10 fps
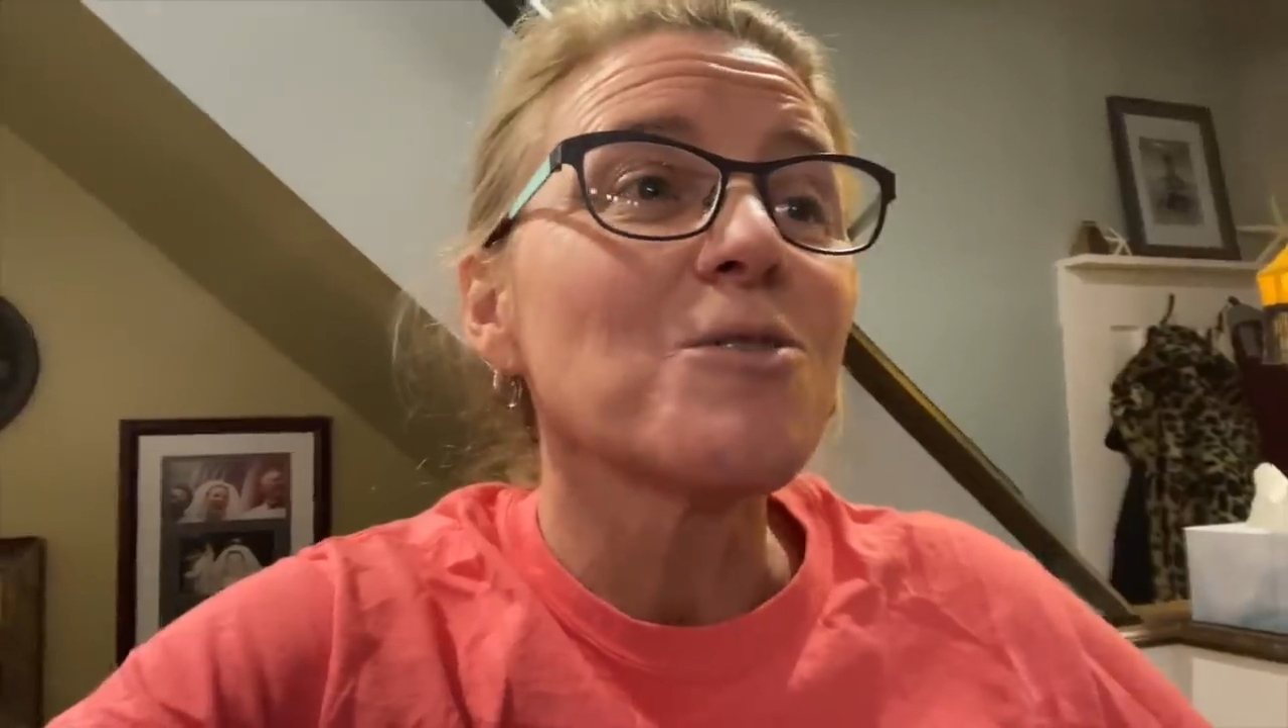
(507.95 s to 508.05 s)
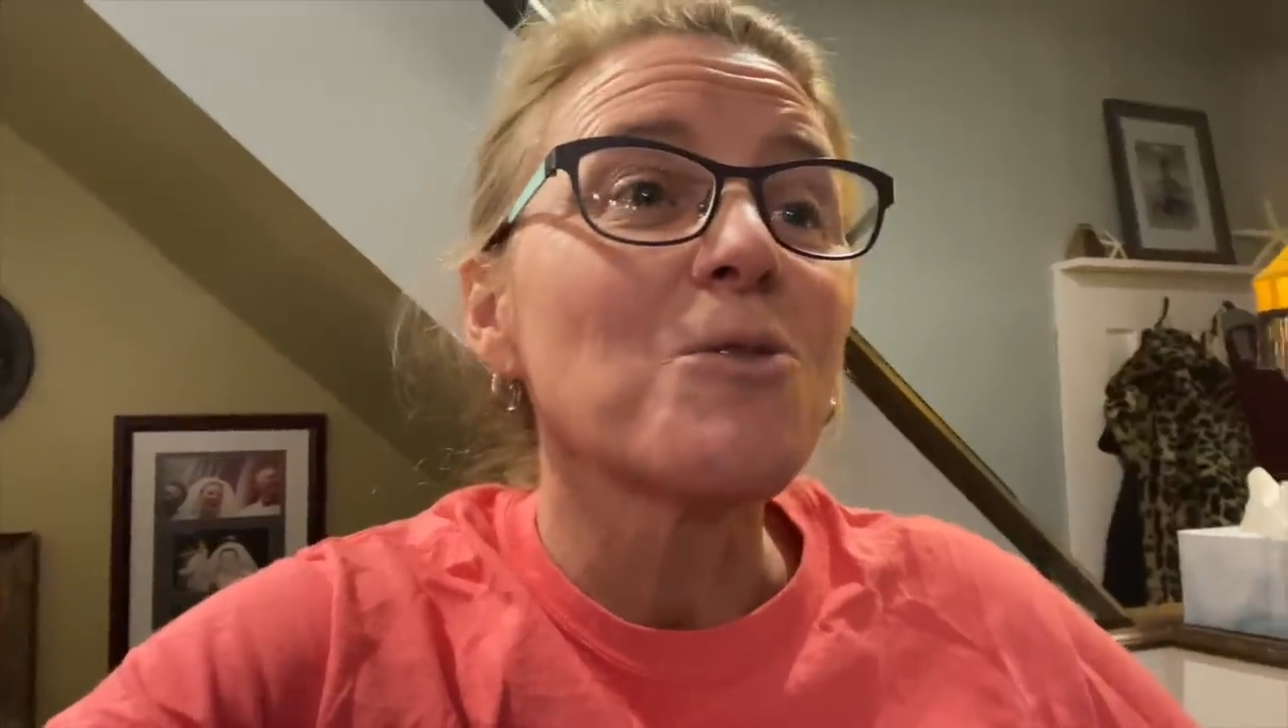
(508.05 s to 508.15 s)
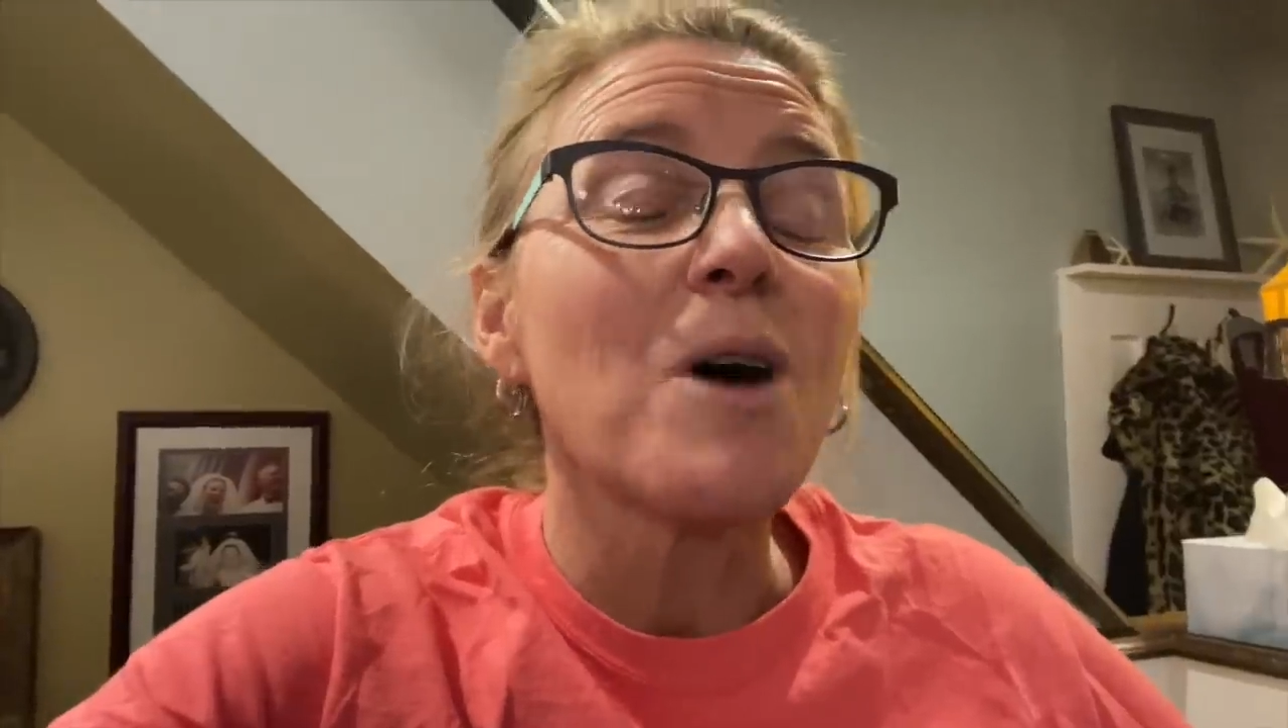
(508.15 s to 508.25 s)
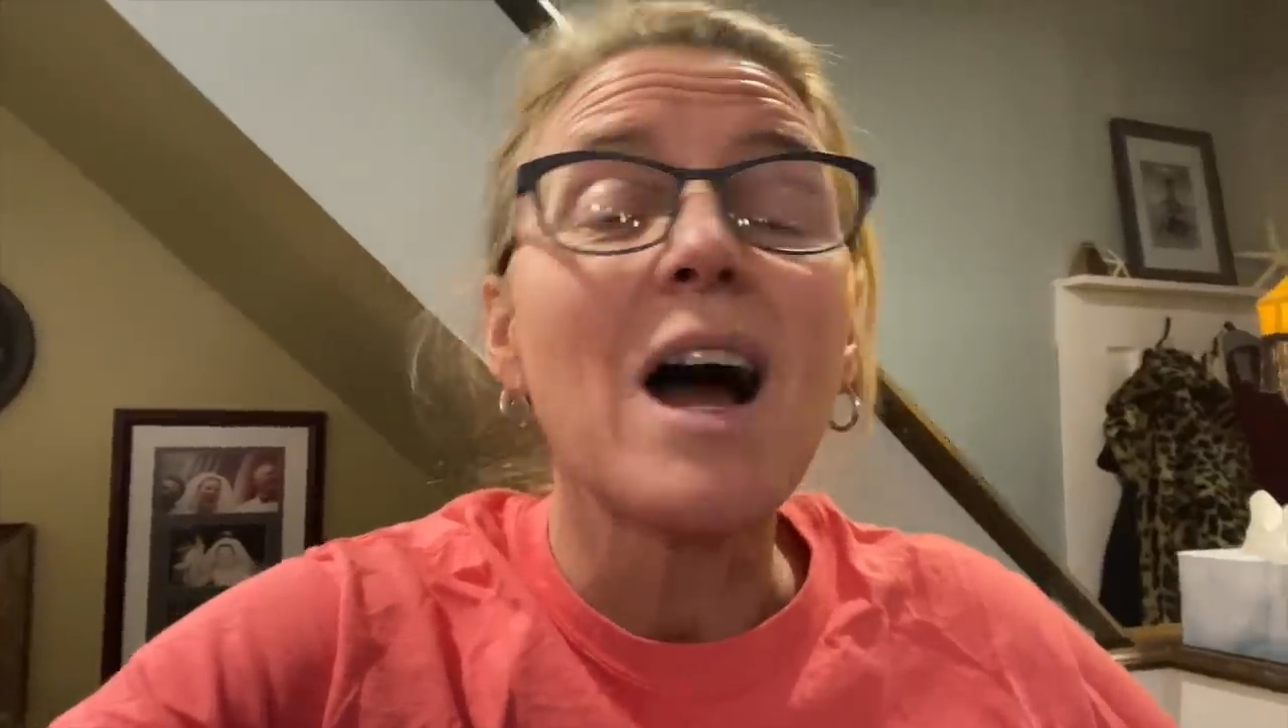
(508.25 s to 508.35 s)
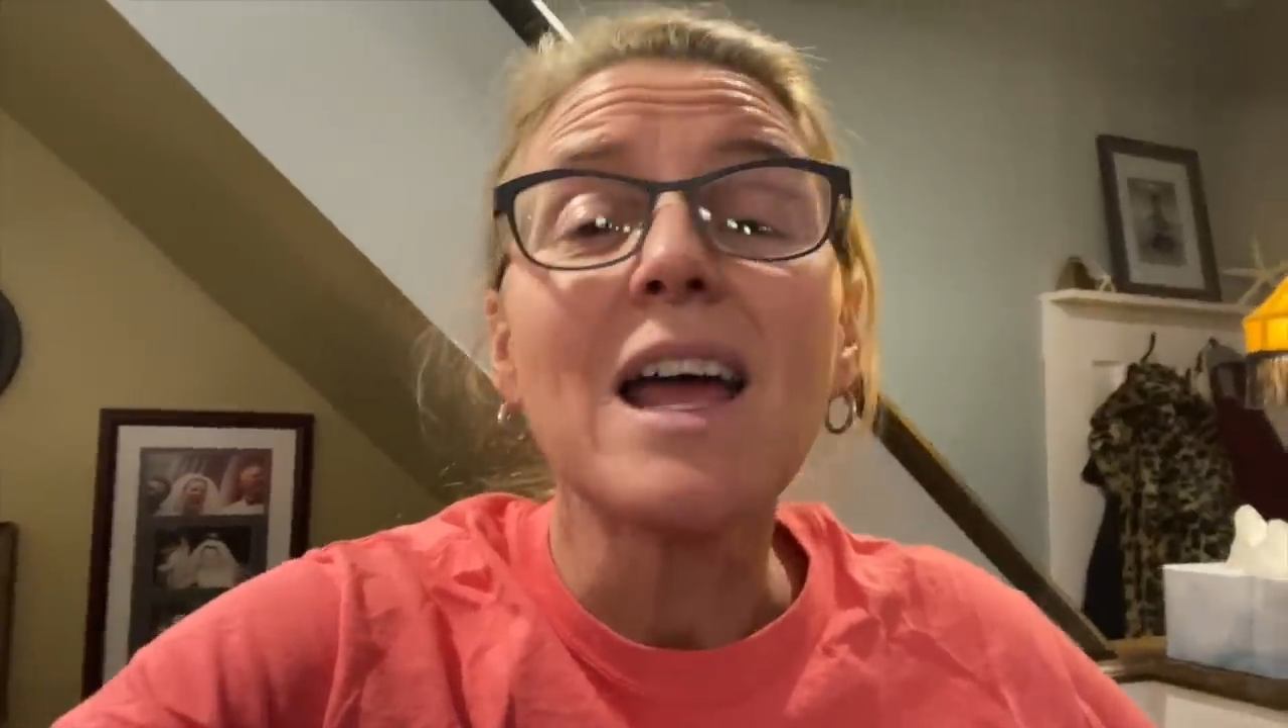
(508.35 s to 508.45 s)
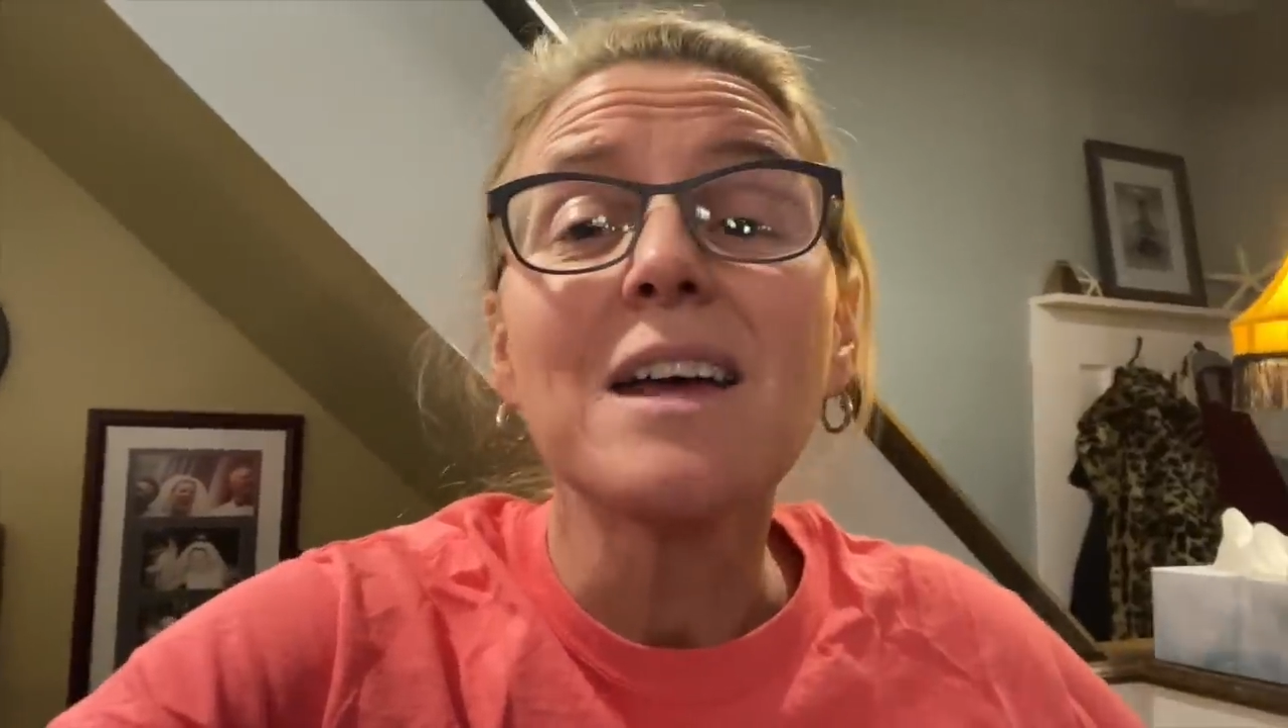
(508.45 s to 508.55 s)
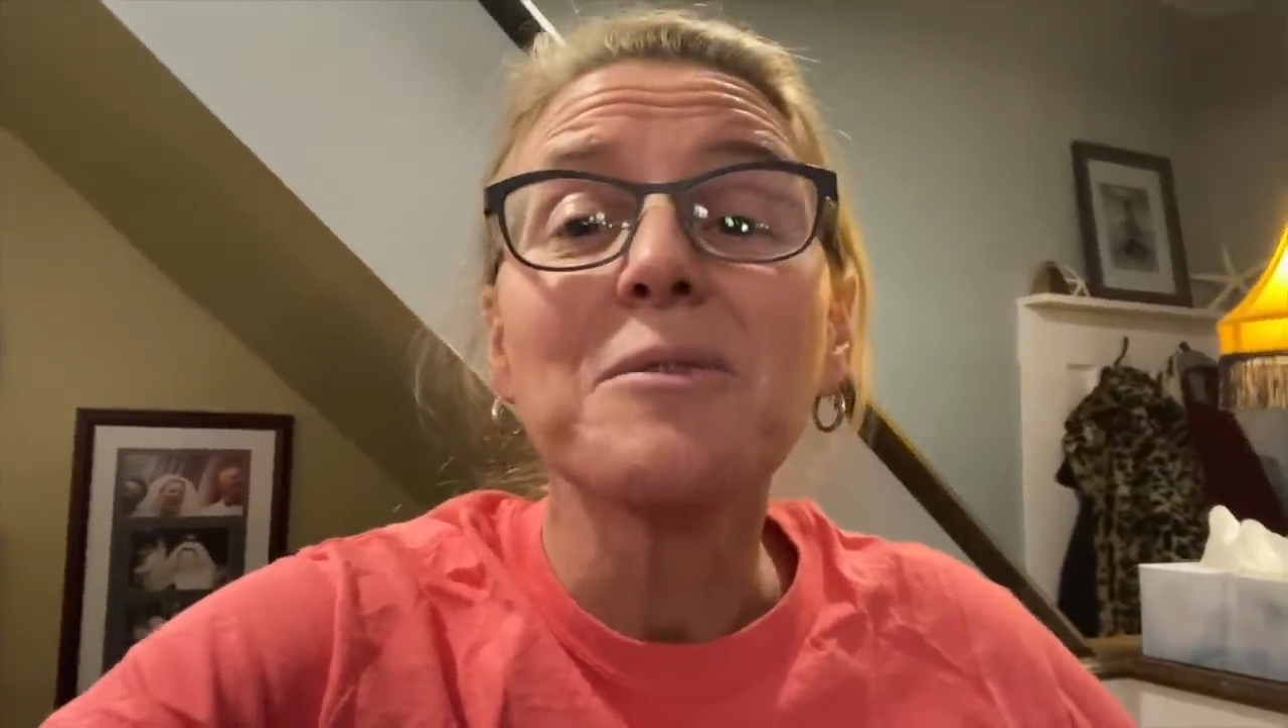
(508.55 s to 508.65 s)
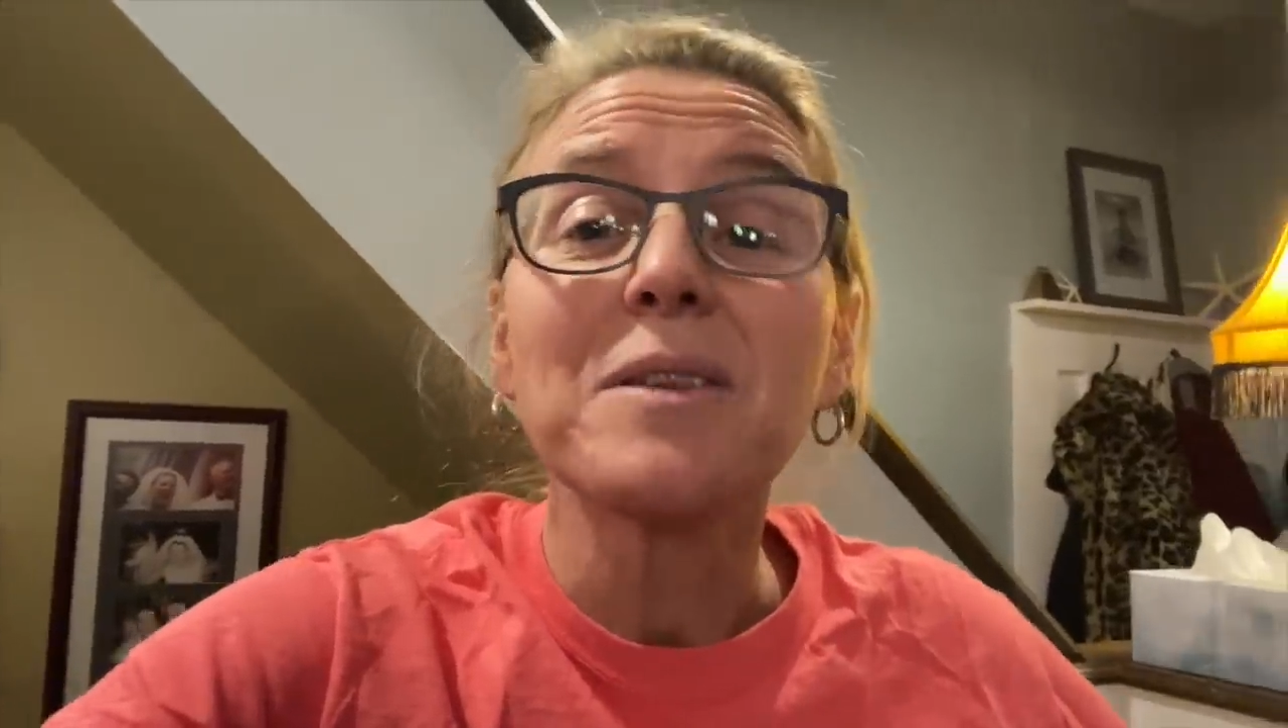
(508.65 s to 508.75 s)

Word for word: quiet